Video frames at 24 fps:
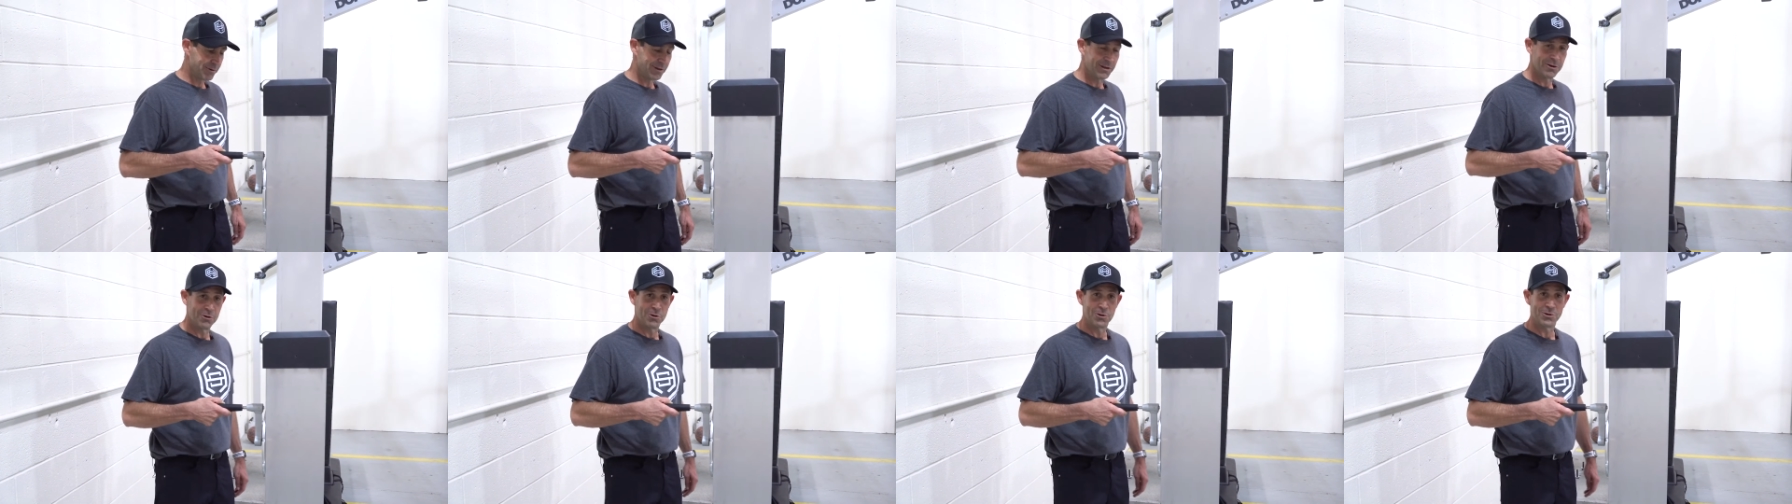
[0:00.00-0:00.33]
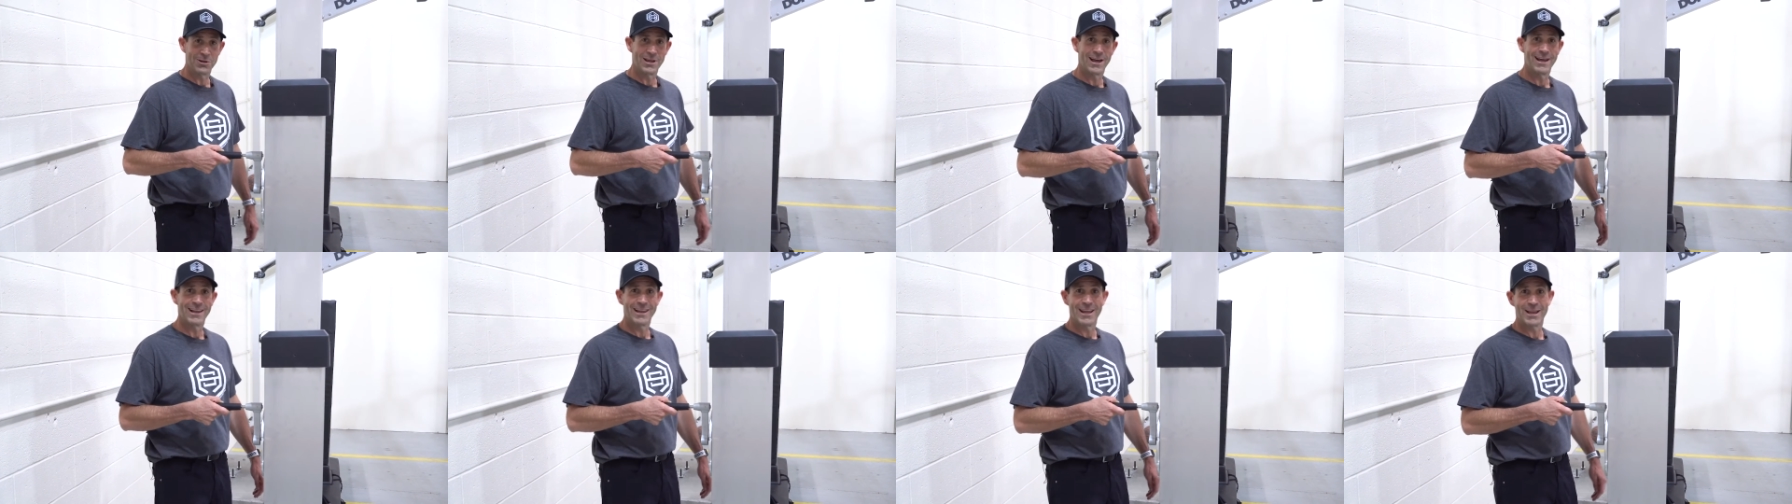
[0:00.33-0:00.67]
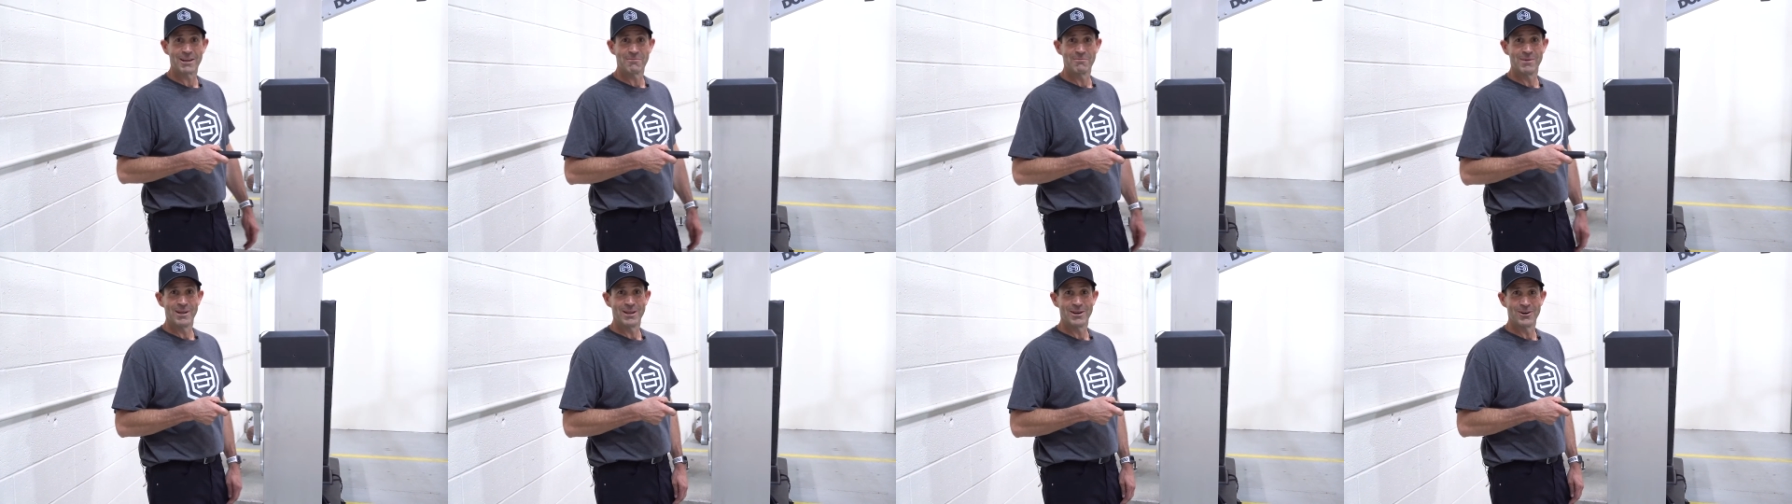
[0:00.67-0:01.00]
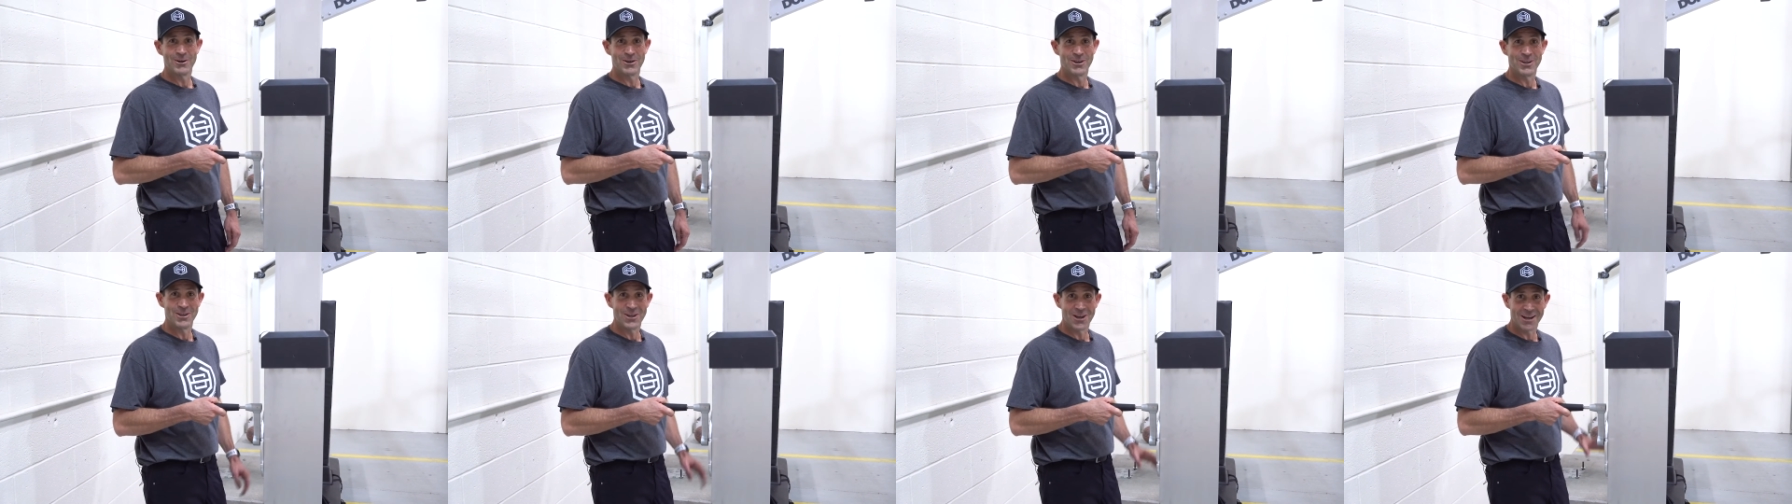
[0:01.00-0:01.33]
an old guy like me
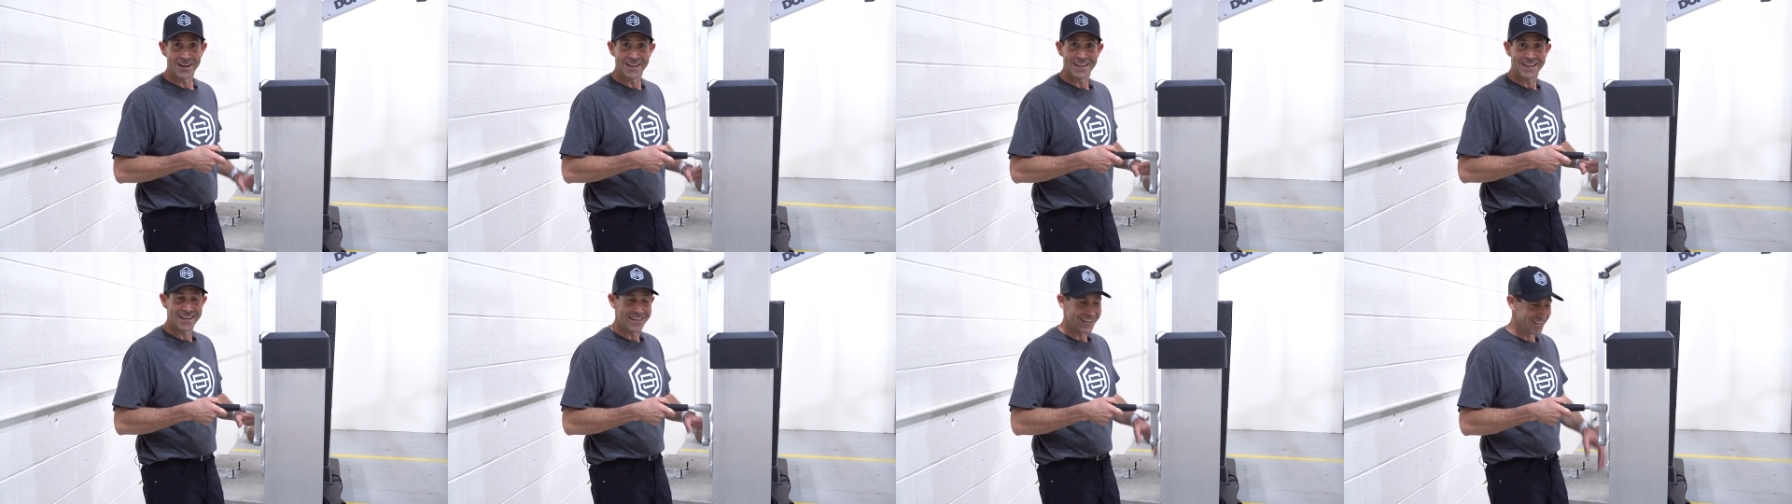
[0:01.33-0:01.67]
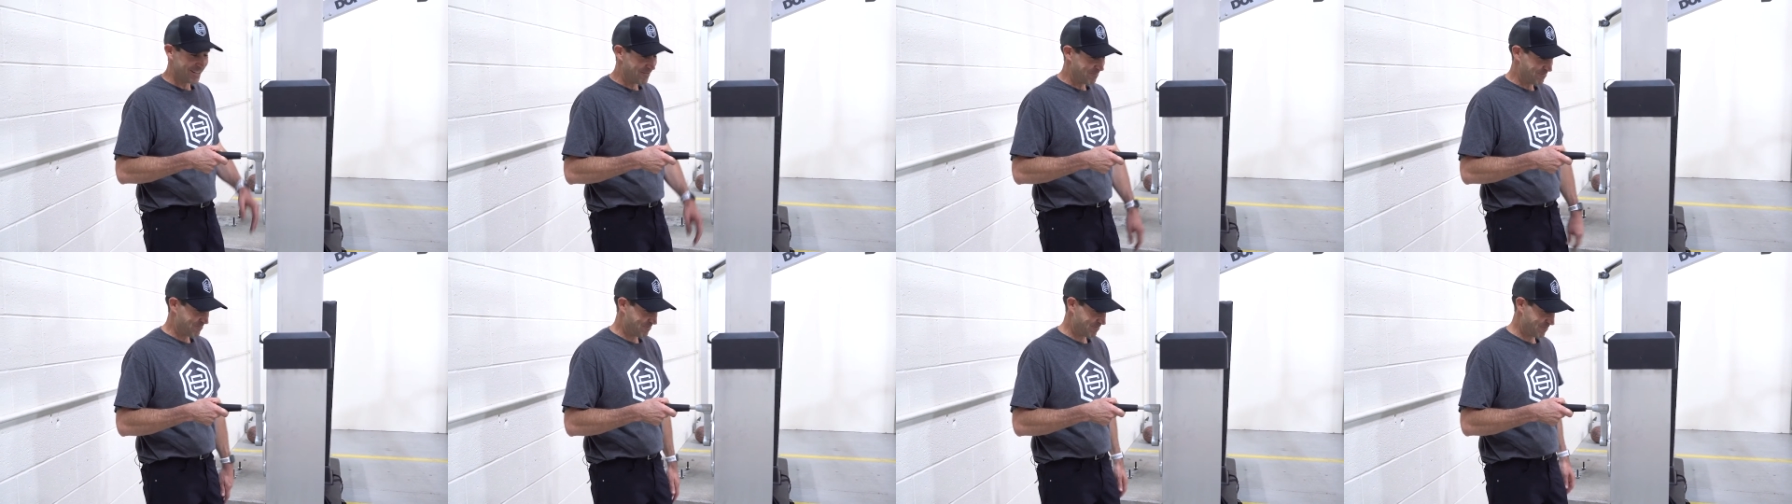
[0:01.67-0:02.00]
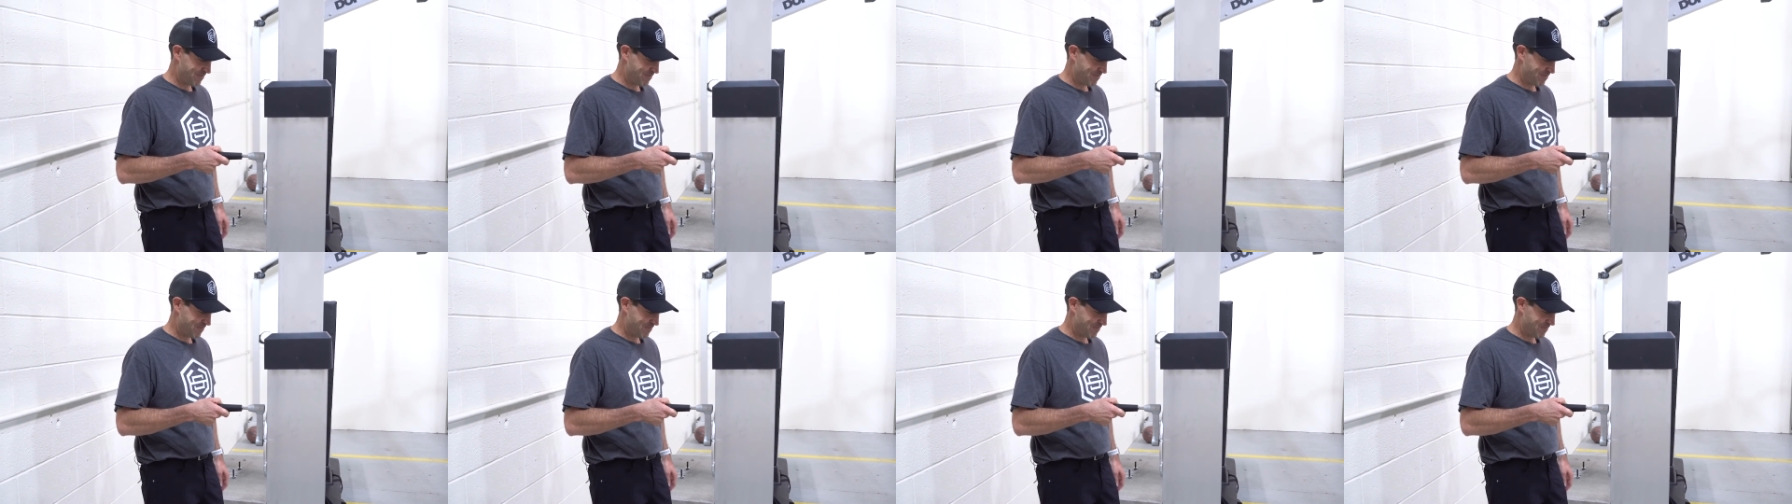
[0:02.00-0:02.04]
or a young kid.